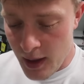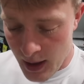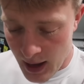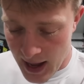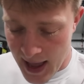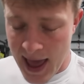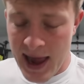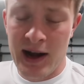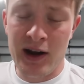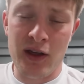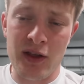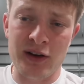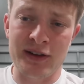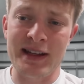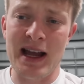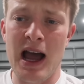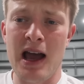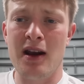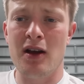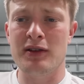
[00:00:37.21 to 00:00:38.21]
I had another
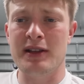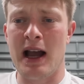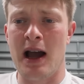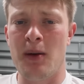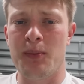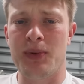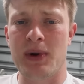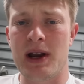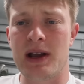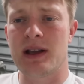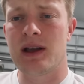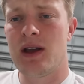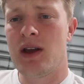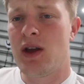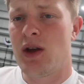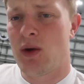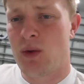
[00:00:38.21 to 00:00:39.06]
dinos outbreak,